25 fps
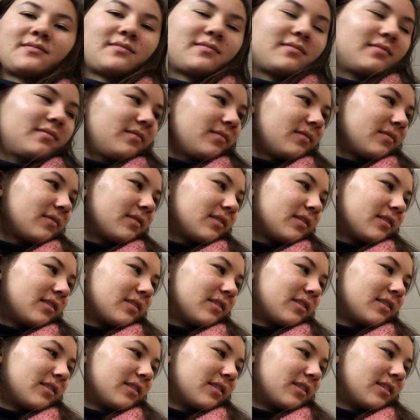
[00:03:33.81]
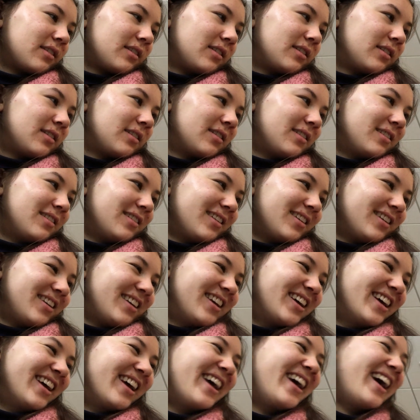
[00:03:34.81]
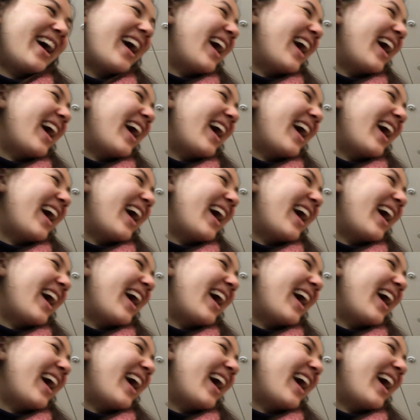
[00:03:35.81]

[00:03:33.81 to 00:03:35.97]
No words are spoken by the person on screen.